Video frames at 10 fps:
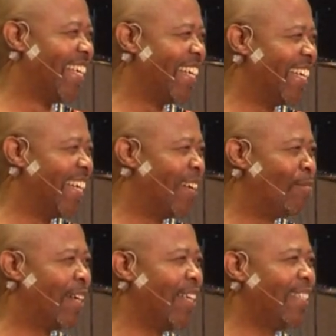
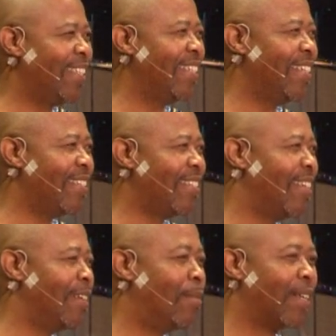I'm cutting this
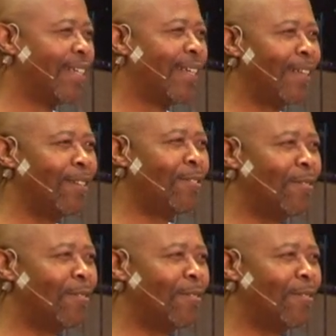deliberately